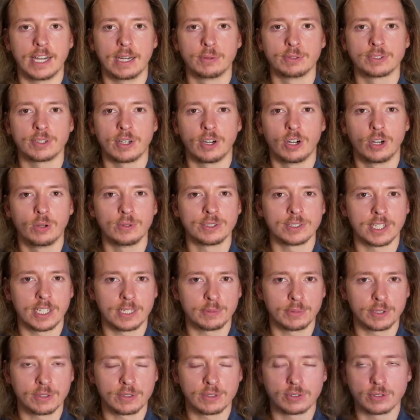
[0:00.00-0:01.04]
I was always
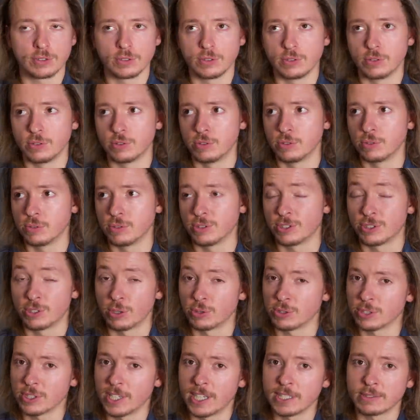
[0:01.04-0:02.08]
able to
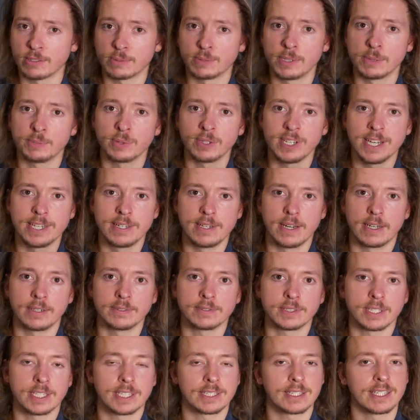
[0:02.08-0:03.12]
socialize with people
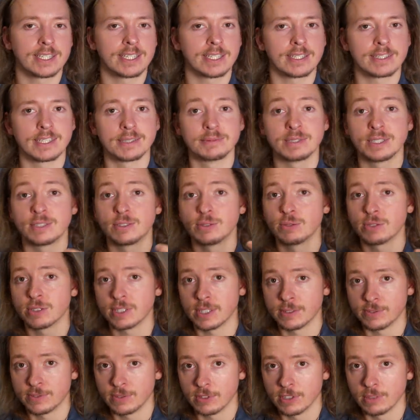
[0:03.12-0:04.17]
enough that I could get them to do
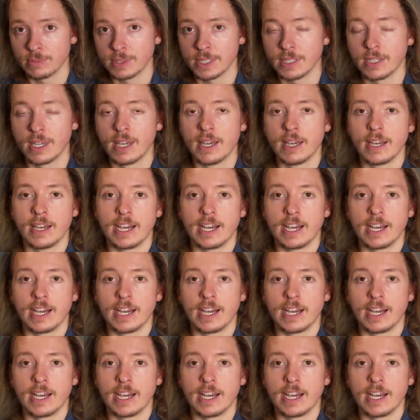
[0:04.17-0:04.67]
stuff for me.